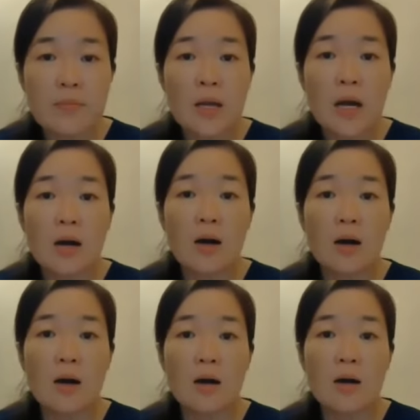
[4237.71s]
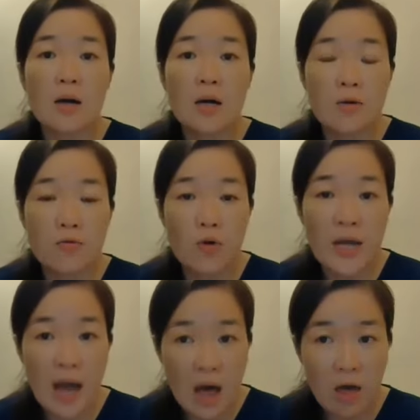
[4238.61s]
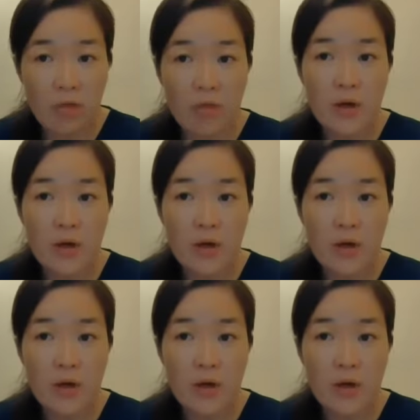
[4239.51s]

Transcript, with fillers: uh, for their health.